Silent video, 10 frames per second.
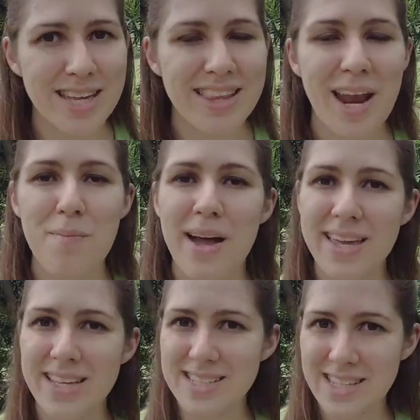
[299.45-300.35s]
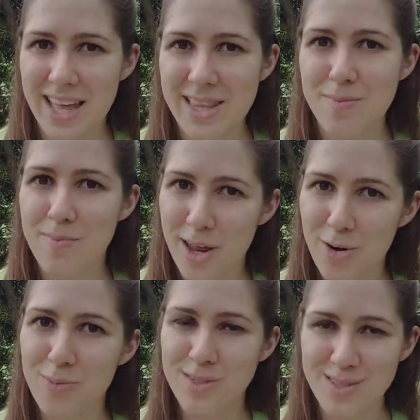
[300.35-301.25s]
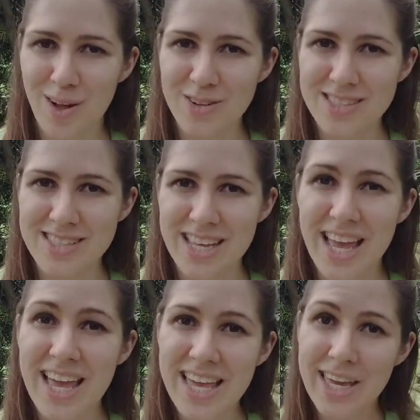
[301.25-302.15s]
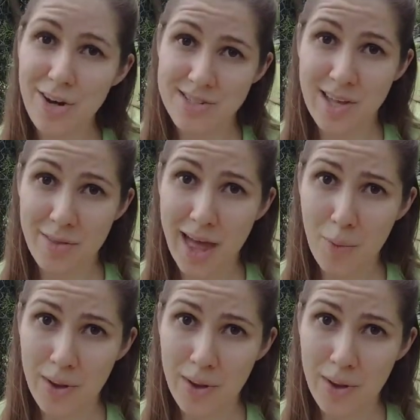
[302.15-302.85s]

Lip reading: and that I might get slightly better results. Here's how that